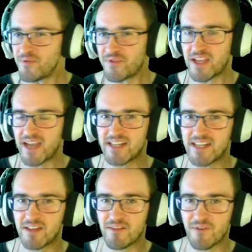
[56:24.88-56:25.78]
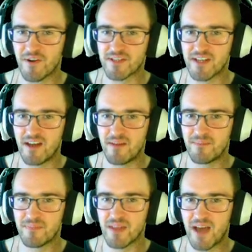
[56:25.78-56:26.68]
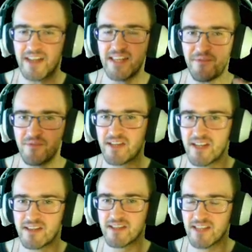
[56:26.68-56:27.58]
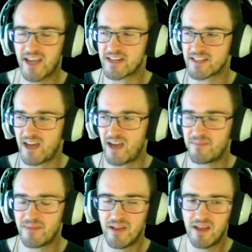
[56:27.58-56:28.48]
think I did it the first time. I definitely did it the second time.